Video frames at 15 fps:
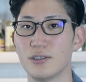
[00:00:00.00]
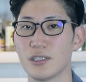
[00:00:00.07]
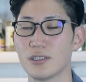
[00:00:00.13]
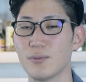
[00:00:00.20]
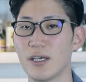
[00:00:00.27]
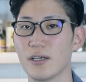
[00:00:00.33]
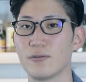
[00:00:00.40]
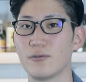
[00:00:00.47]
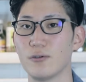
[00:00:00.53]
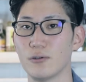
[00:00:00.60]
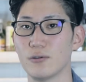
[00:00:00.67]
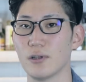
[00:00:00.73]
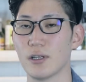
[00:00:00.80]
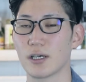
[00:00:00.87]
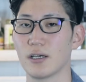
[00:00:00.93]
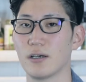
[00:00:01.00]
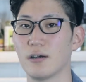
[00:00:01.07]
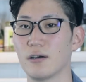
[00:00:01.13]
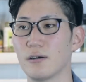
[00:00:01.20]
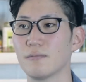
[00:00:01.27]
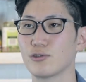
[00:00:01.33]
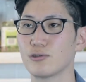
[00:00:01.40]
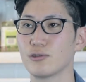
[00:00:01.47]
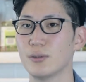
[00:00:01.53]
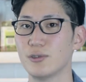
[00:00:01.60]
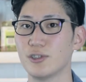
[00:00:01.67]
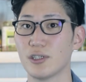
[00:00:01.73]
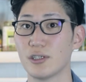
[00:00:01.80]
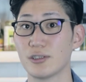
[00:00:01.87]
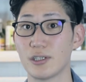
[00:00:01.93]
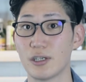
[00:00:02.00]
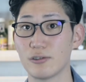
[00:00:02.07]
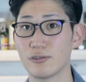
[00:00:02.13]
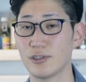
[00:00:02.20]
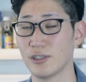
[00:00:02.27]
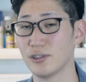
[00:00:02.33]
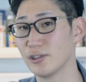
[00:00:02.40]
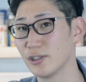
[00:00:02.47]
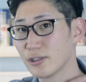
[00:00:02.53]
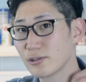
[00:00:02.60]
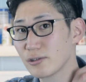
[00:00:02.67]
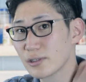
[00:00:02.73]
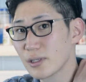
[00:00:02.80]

just make food, like a 3-star dishes or